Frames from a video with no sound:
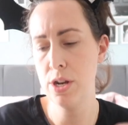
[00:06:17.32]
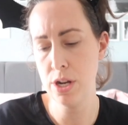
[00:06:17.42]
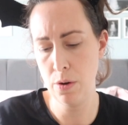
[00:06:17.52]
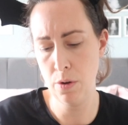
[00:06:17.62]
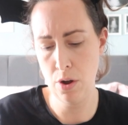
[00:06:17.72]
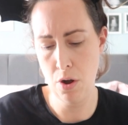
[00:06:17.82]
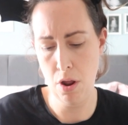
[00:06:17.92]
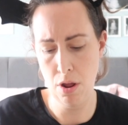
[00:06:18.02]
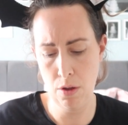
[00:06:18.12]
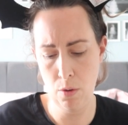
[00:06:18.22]
I don't
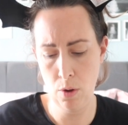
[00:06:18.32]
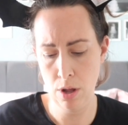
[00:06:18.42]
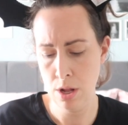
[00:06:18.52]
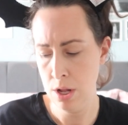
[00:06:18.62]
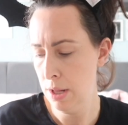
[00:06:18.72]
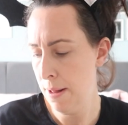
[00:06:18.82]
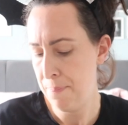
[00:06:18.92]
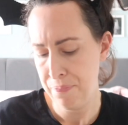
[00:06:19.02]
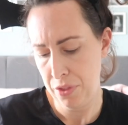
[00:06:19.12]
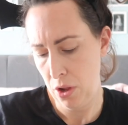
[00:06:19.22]
know
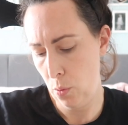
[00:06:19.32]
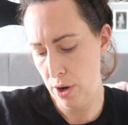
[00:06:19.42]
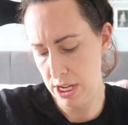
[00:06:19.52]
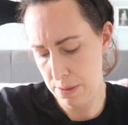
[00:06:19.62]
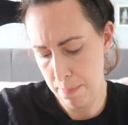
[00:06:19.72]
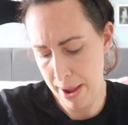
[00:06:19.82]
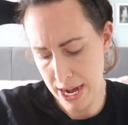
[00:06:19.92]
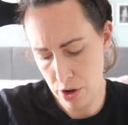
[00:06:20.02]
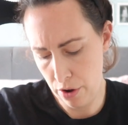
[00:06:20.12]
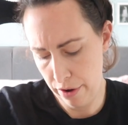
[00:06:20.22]
what it's
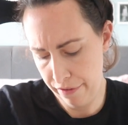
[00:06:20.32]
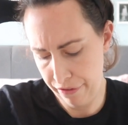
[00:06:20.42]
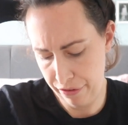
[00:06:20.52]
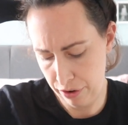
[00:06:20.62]
made of.